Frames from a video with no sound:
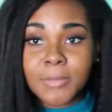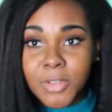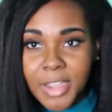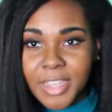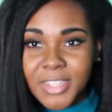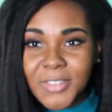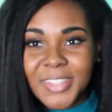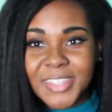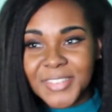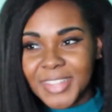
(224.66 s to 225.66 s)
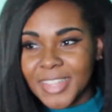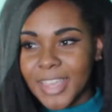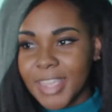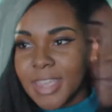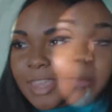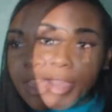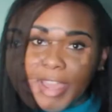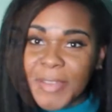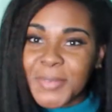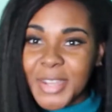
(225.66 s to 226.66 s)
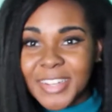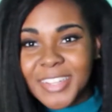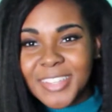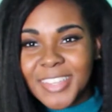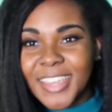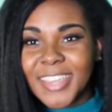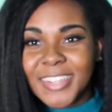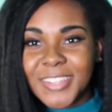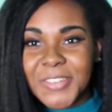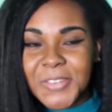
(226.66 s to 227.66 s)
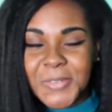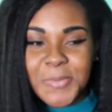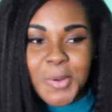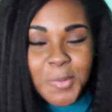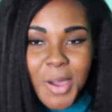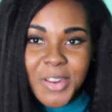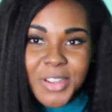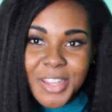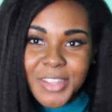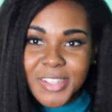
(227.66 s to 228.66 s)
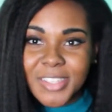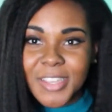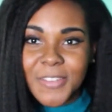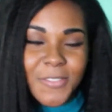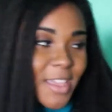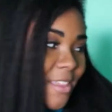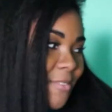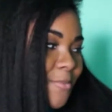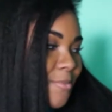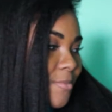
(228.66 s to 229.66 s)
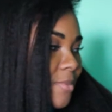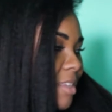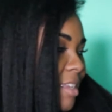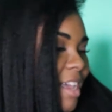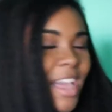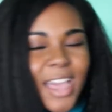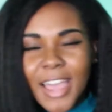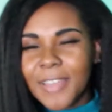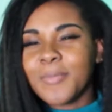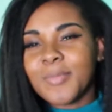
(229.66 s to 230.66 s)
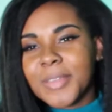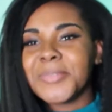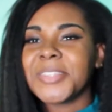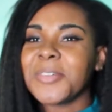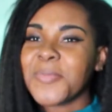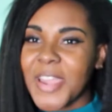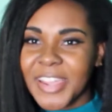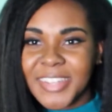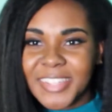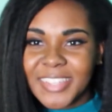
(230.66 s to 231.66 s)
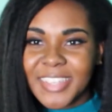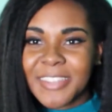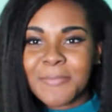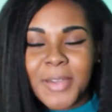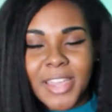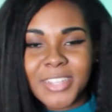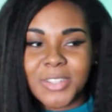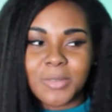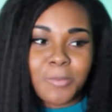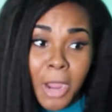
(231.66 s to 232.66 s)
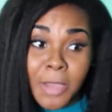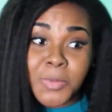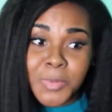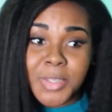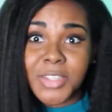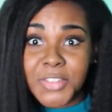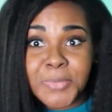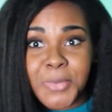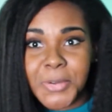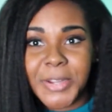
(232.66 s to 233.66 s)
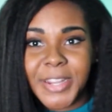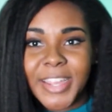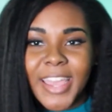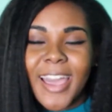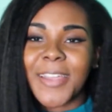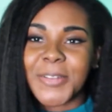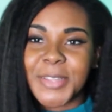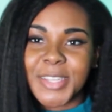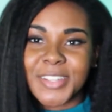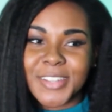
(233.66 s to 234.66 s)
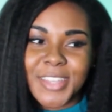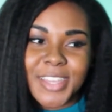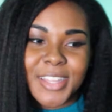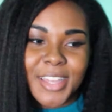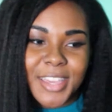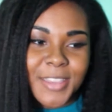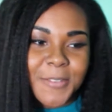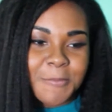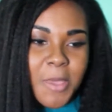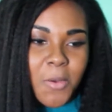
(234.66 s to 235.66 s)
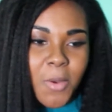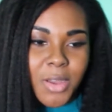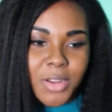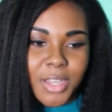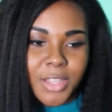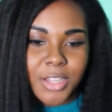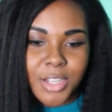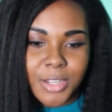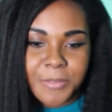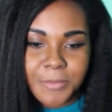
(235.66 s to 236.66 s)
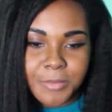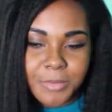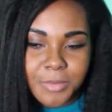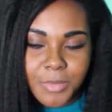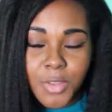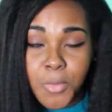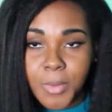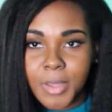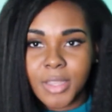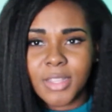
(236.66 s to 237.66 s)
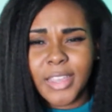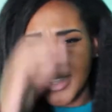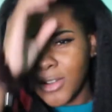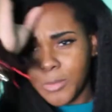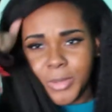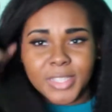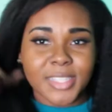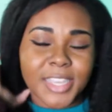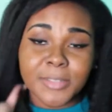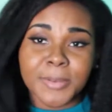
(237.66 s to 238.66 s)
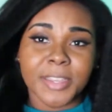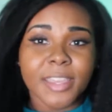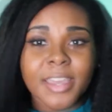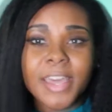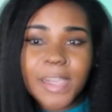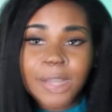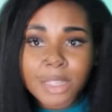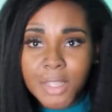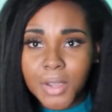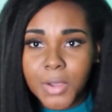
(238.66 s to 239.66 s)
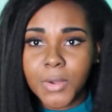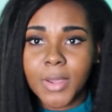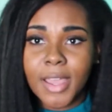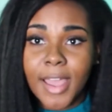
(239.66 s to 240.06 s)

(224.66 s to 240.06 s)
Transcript: I'm trying to because I really like it. But I'm trying to get into more watercolor stuff. I've I'm, I'm still practicing, but I should probably do more. I really should get like a watercolor notebook, not notebook, sketchbook. So